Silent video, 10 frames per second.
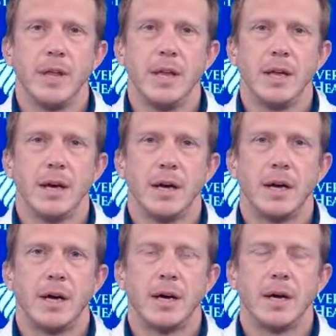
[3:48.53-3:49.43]
the,
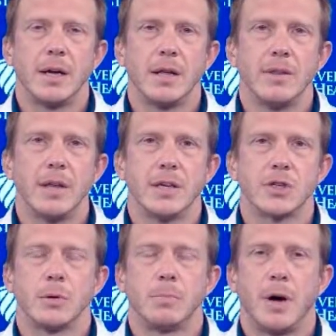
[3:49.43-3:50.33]
uh, the
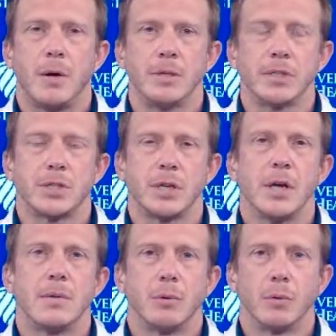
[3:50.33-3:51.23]
initial published
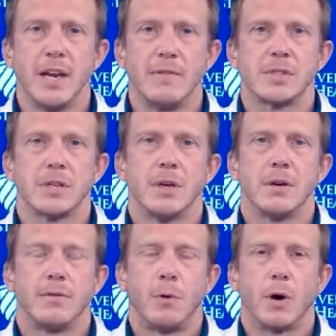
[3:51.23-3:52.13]
briefs
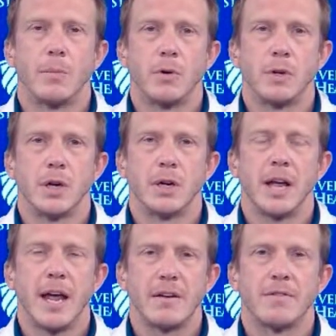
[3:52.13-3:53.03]
for
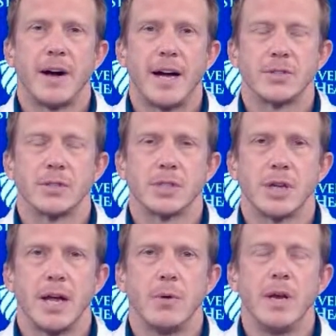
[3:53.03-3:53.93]
Moderna and Pfizer
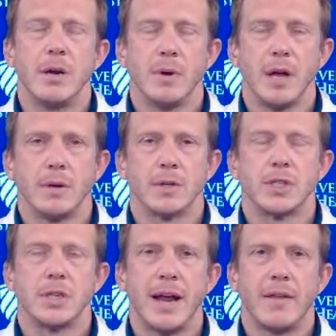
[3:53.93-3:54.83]
say. We, we
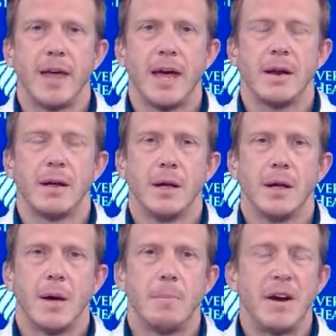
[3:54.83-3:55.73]
understand that
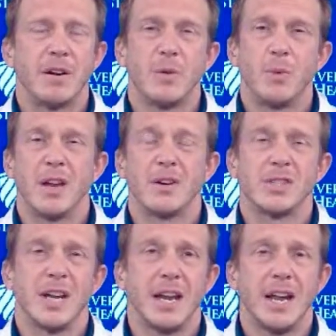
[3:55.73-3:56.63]
uh, better than we
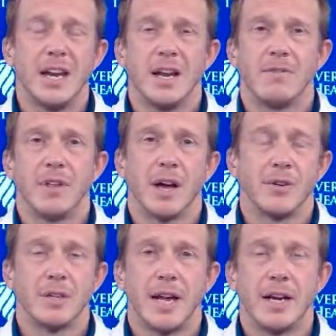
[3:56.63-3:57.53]
understand any of the
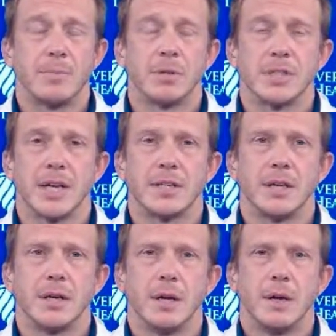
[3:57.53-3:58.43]
other data
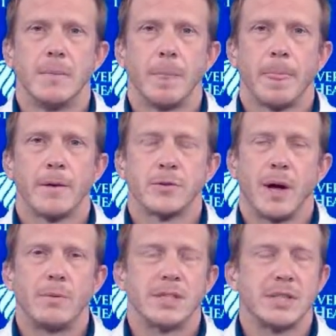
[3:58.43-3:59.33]
presented.
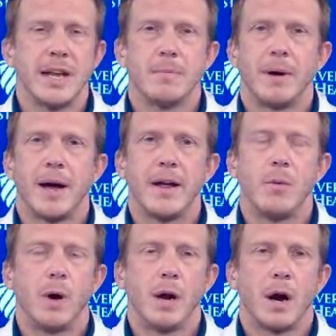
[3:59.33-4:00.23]
So I would stand by
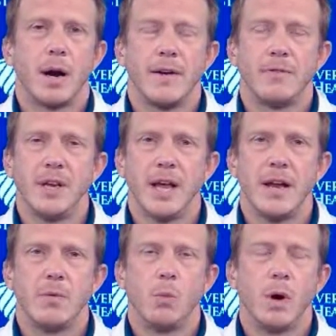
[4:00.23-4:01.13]
what our F D
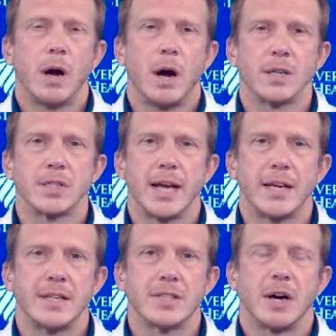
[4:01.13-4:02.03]
A, what our
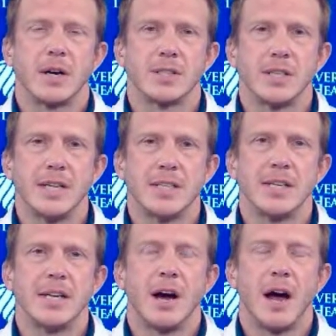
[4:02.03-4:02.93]
scientists, our C D
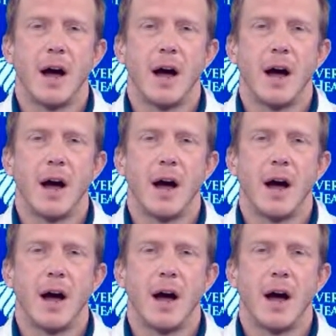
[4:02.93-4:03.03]
C,